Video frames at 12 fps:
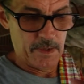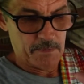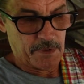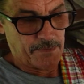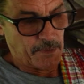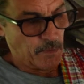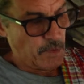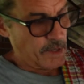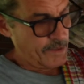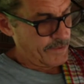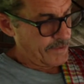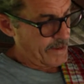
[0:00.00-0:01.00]
But if I
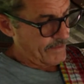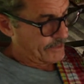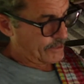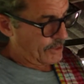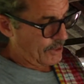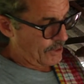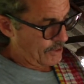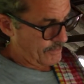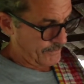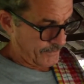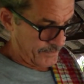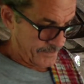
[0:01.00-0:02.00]
wanted to have a
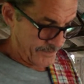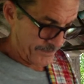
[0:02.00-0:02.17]
curve